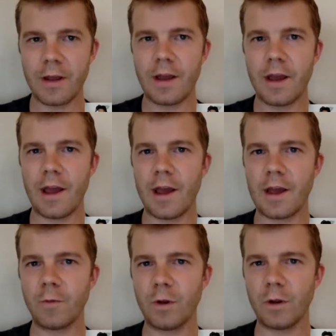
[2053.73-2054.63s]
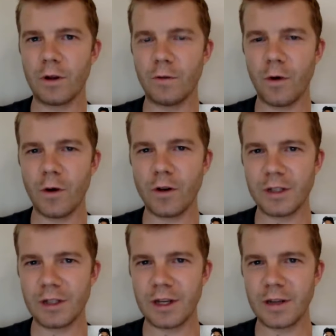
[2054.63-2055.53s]
And we look forward to
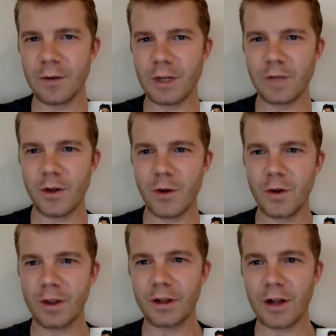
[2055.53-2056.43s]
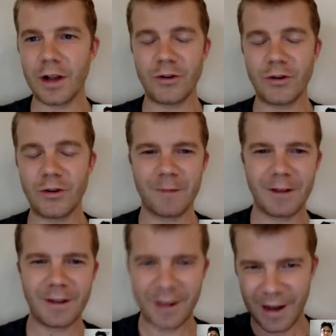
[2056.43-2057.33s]
seeing the rest of you in the classroom.
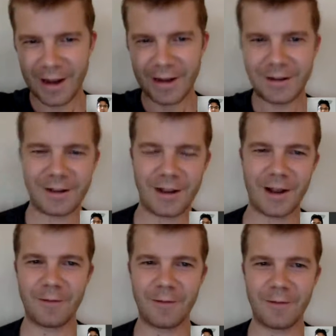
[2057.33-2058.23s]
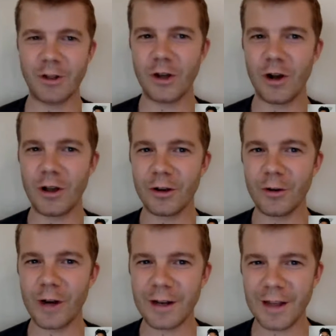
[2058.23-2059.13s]
And wish you all a
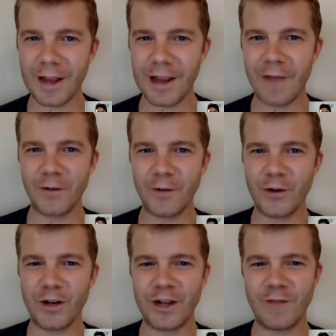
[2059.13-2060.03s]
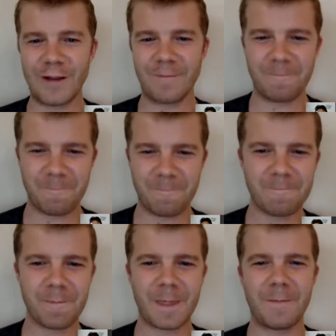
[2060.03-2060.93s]
great day, afternoon, and evening.
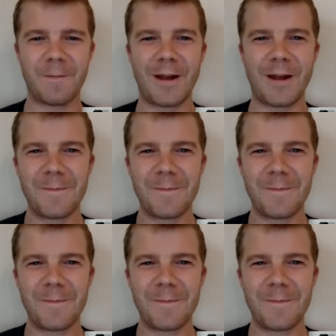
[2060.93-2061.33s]
Bye.